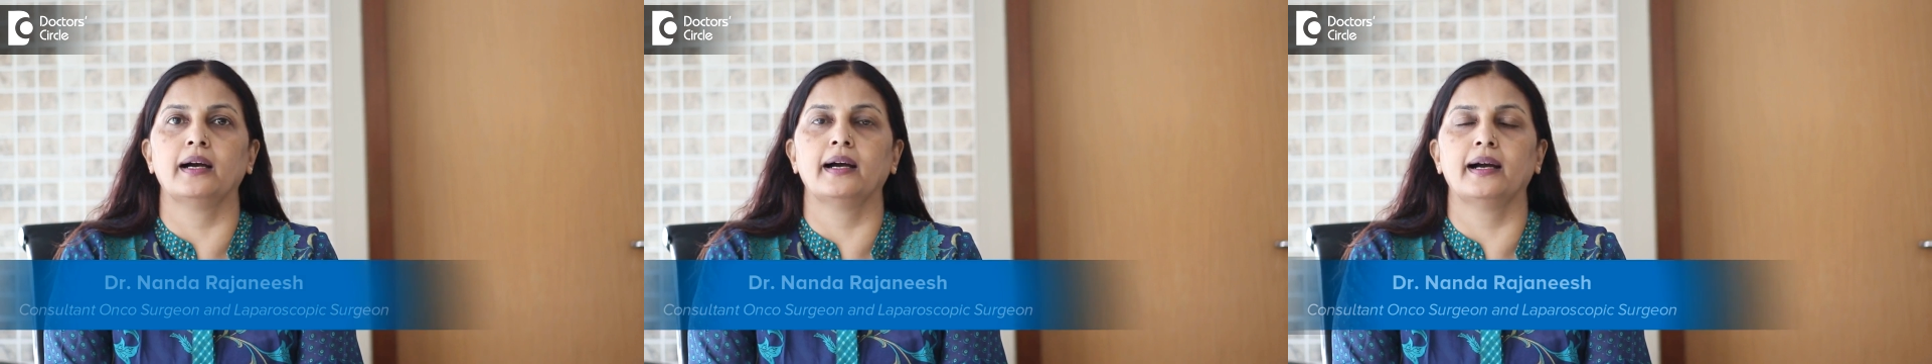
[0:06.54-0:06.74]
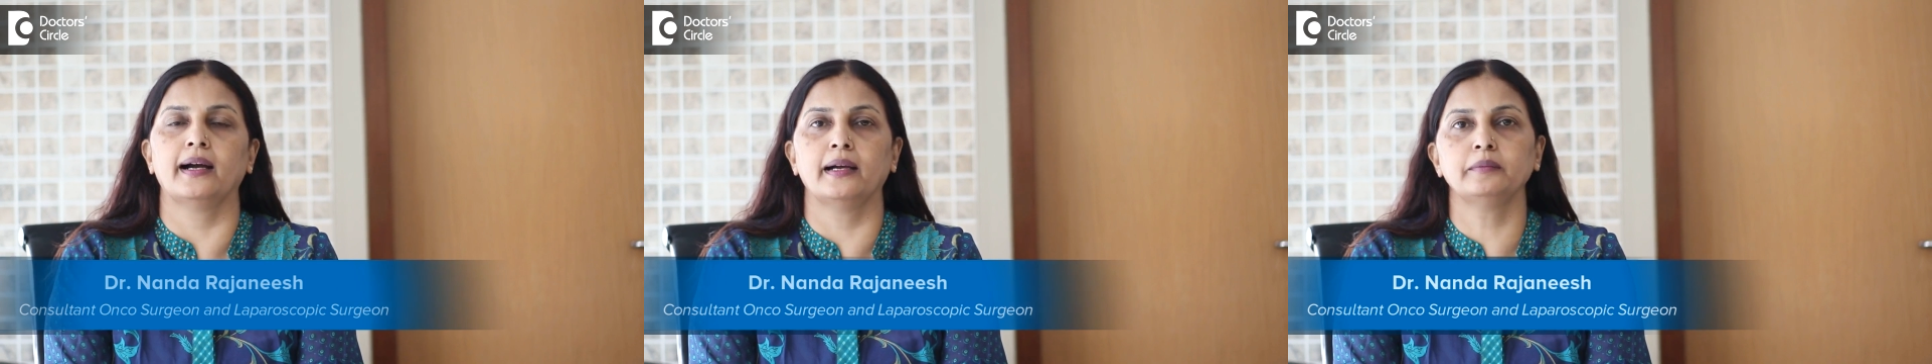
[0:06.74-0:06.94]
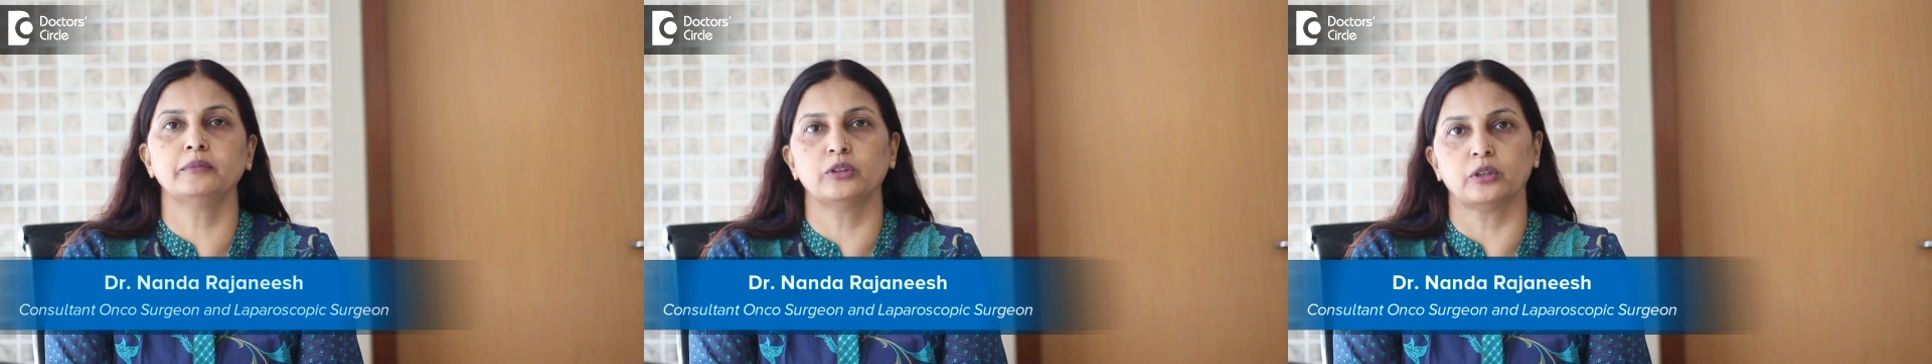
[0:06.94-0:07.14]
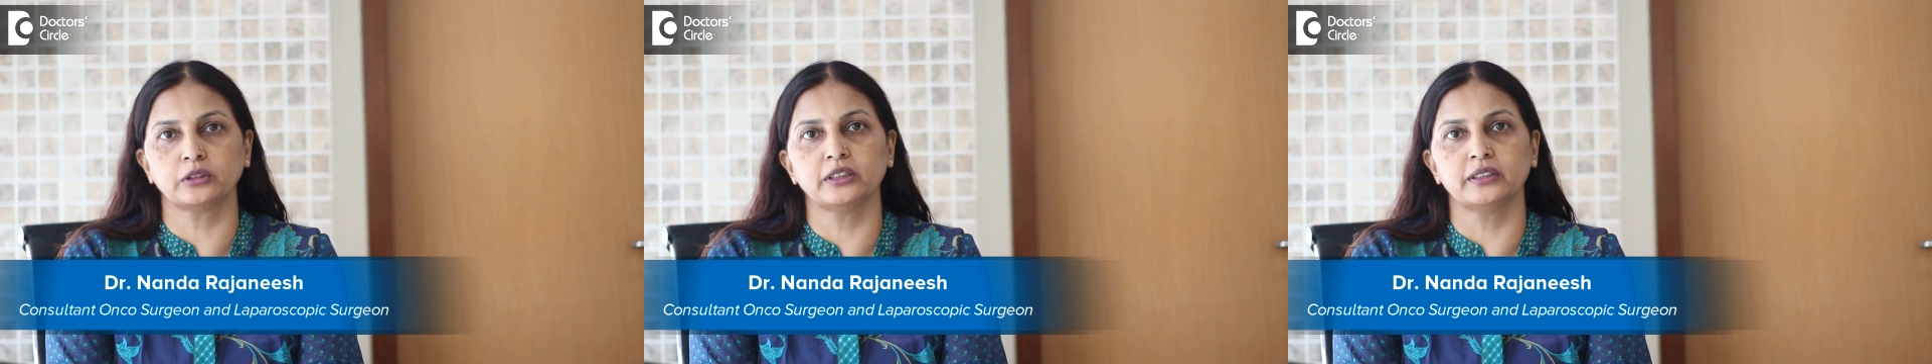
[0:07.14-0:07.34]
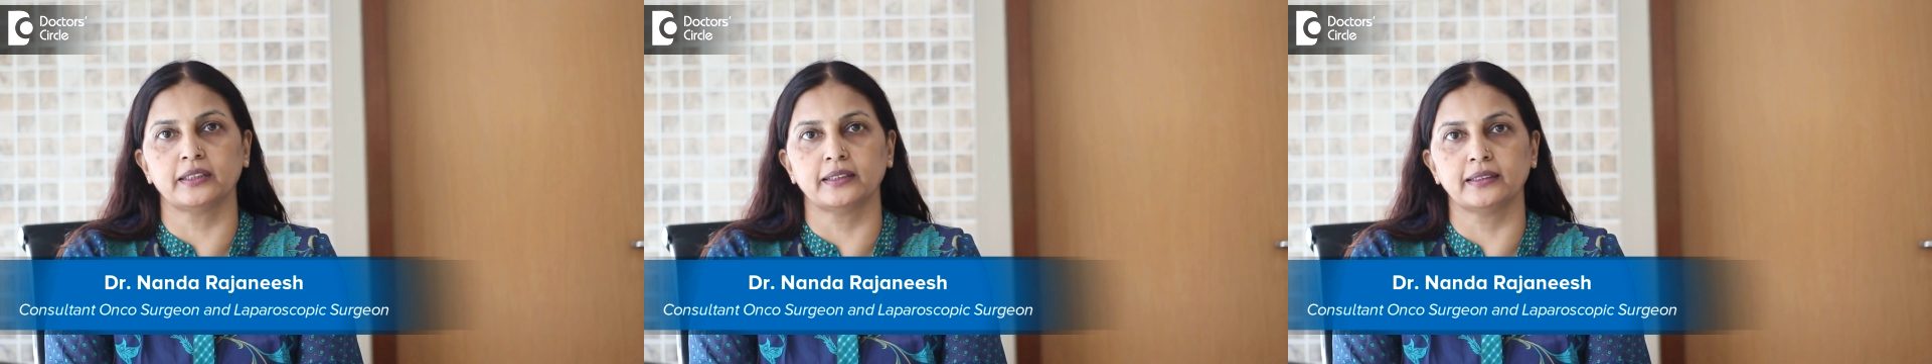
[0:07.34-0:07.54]
I am Dr.
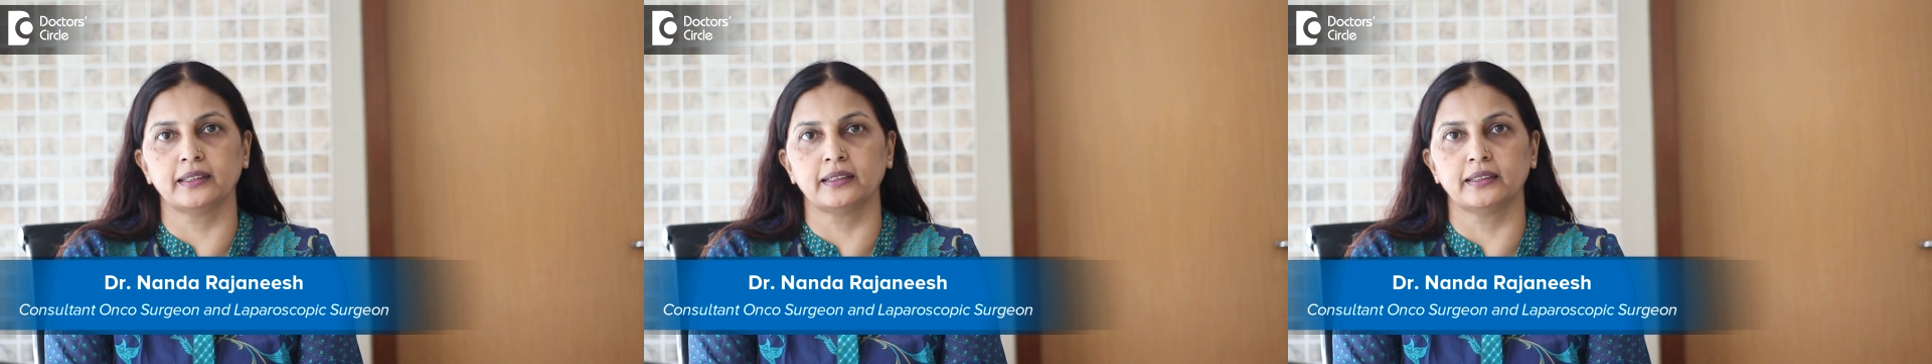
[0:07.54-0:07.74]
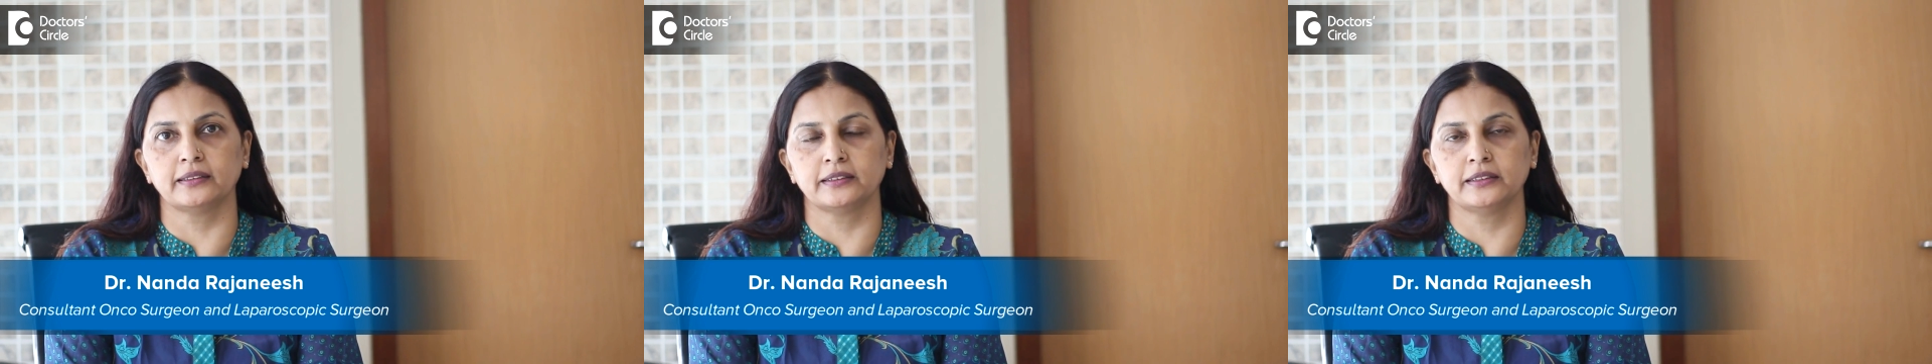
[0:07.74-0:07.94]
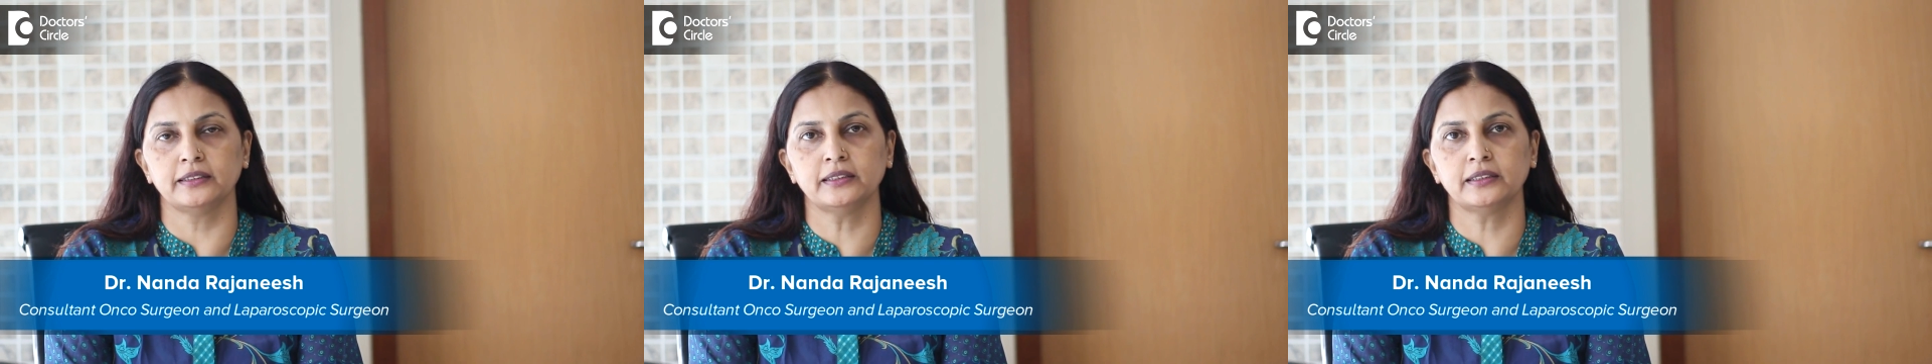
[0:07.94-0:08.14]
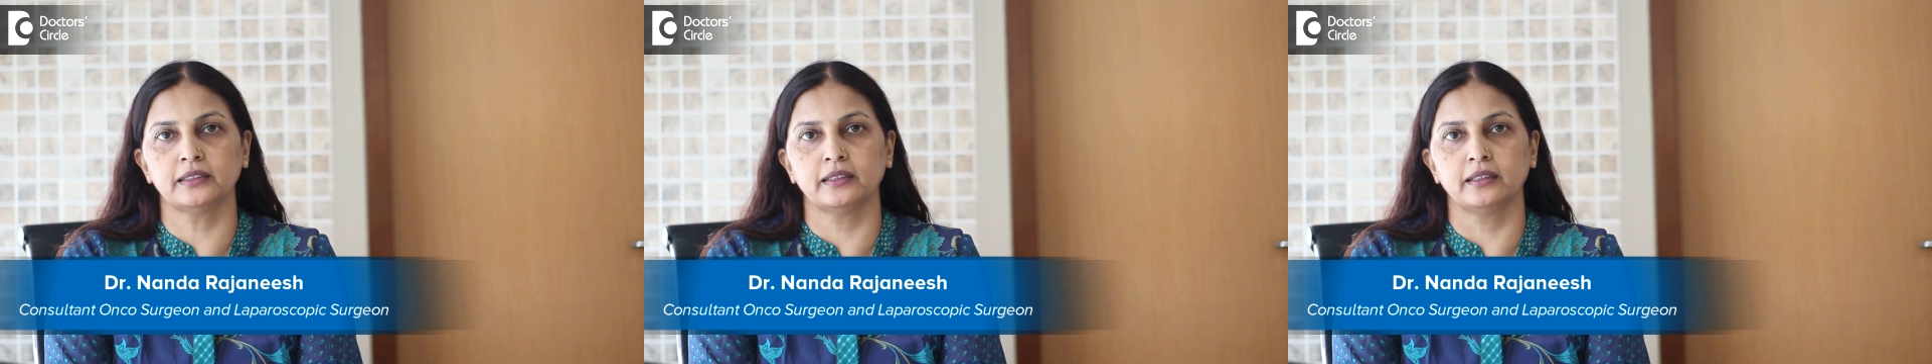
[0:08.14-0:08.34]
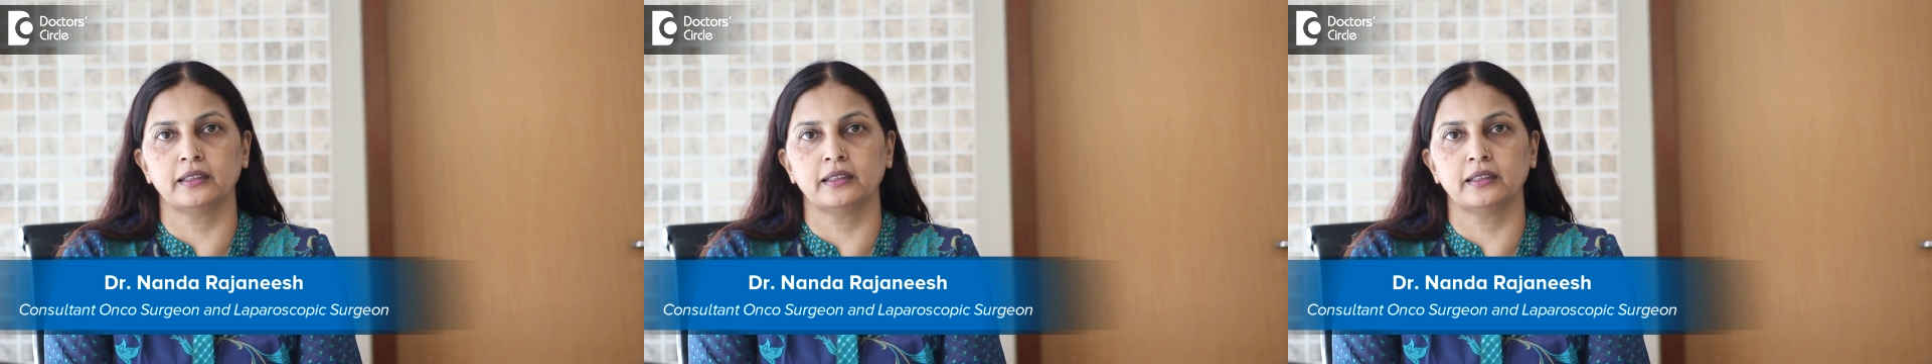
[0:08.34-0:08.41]
Nanda Rajneesh.